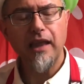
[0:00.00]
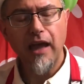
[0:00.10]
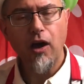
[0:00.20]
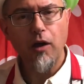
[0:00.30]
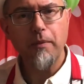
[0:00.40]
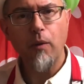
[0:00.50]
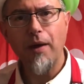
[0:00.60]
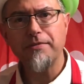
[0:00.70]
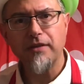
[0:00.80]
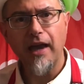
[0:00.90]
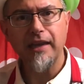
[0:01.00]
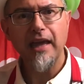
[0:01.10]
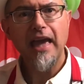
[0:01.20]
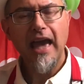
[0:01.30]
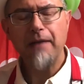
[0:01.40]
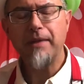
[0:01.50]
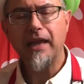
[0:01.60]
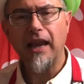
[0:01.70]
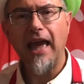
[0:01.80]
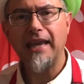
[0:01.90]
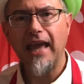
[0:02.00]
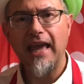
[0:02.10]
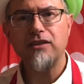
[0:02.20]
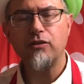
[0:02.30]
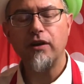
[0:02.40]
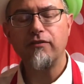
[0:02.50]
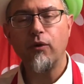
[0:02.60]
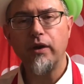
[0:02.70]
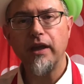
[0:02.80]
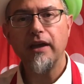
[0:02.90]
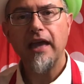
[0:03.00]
on my website. I'd be glad to answer it for you.